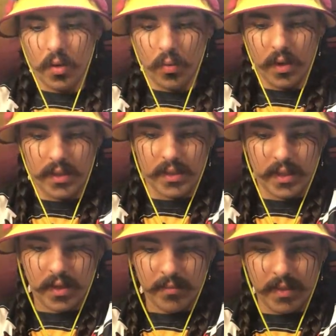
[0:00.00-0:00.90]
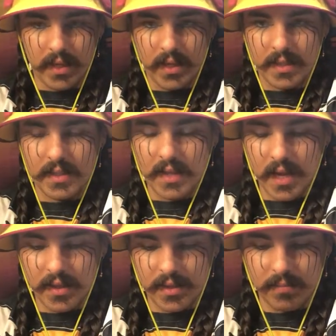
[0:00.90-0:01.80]
What is it gonna be
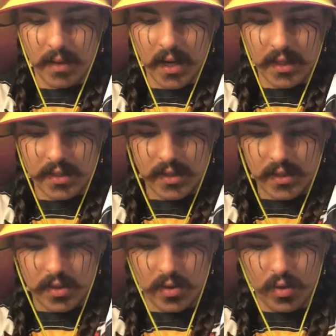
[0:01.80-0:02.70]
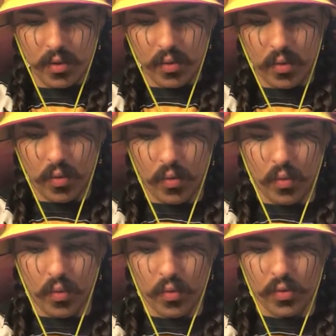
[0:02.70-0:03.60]
inside this box?
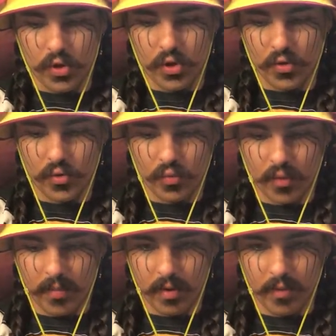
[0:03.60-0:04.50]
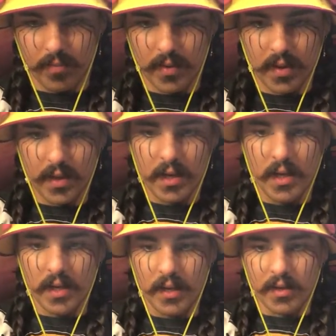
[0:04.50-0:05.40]
Ooh, them.
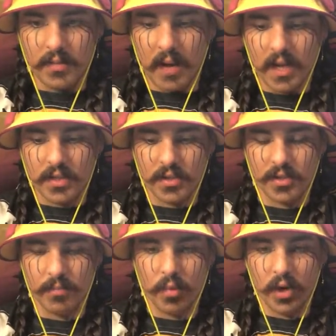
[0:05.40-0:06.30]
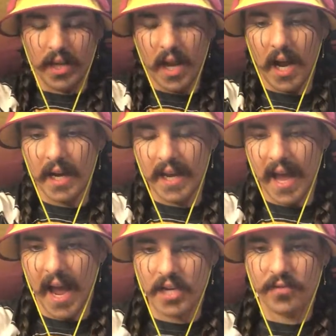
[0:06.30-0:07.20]
Now these boxes are some pretty hot
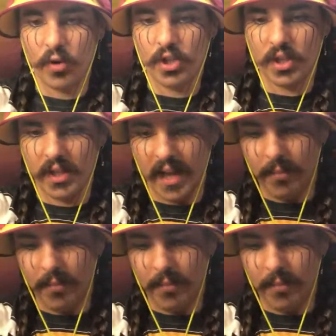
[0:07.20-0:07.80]
cash. Fortunately, I